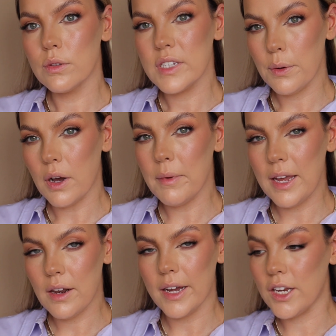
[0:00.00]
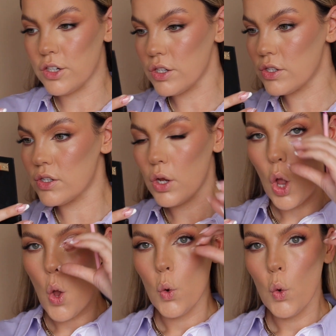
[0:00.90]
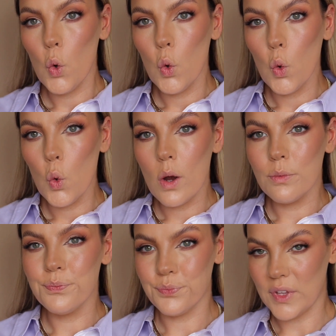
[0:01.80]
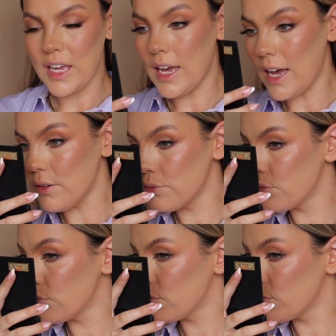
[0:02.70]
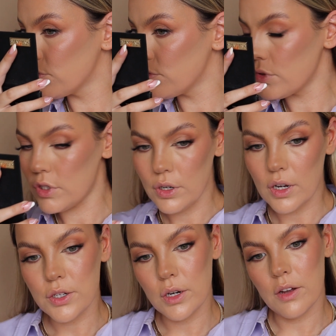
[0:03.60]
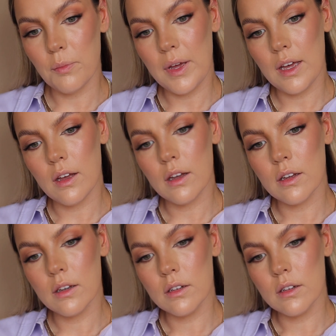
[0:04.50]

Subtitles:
See what I mean? Like it just, yeah. I do love me a